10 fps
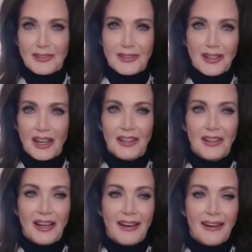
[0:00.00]
She
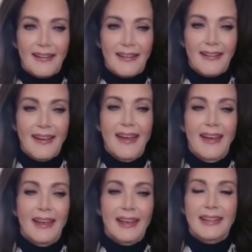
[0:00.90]
often talked about
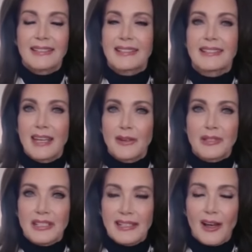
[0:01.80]
how, even
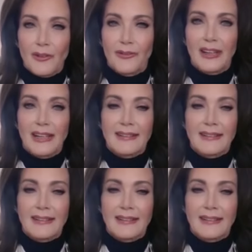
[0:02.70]
after many years, the